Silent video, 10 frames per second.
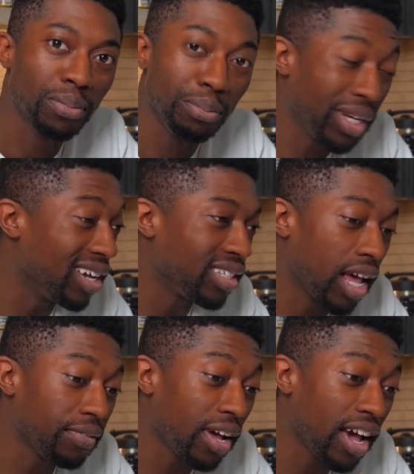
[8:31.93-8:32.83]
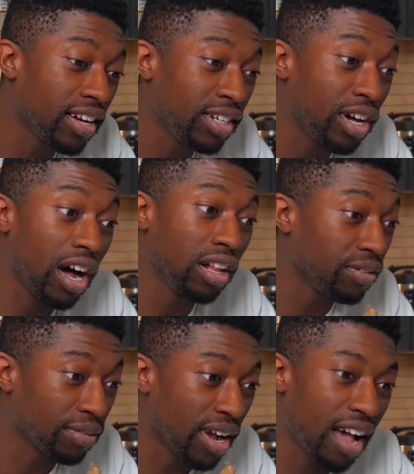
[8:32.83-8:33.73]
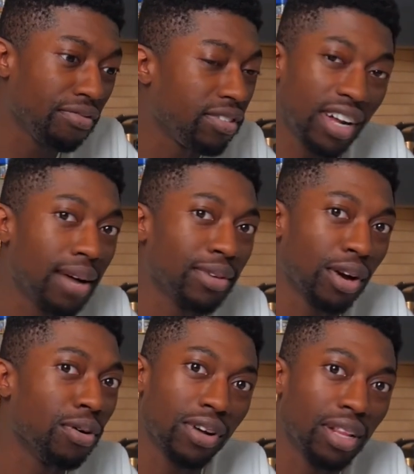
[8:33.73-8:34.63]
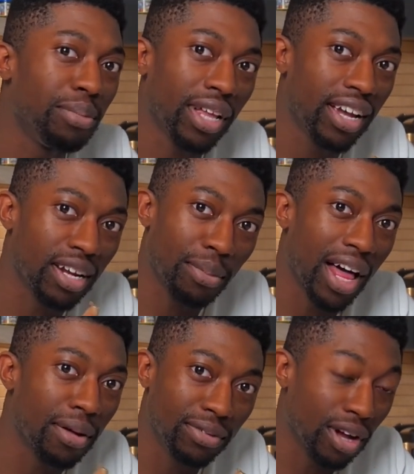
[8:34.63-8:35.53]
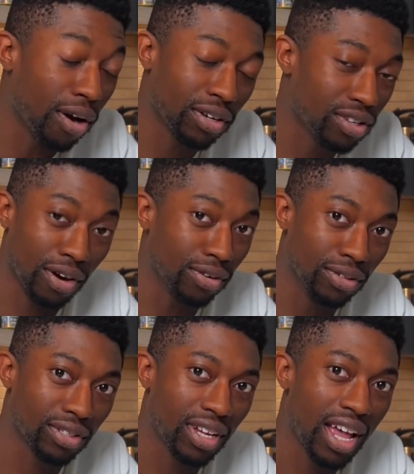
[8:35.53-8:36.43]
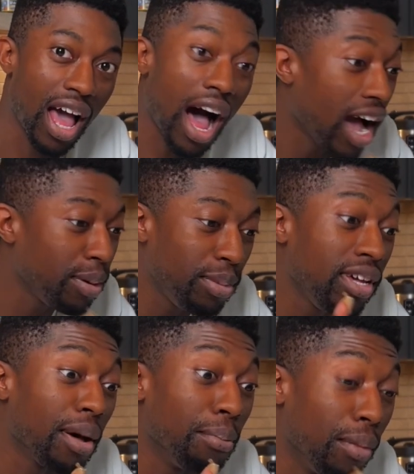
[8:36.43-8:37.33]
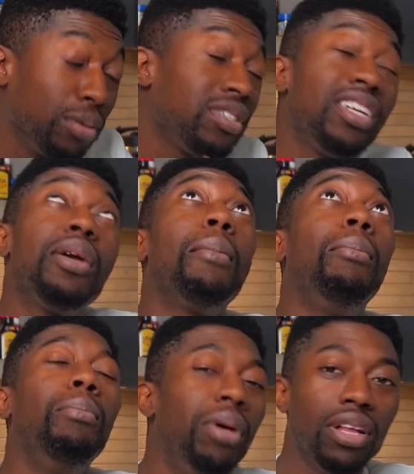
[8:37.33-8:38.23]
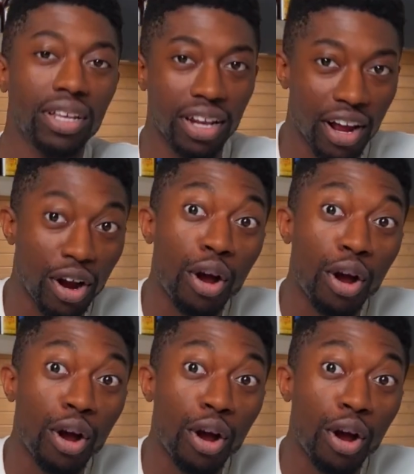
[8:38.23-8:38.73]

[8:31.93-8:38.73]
Because if I had $1 for every time a girl complained about dark circles, I'd be a multi-billionaire,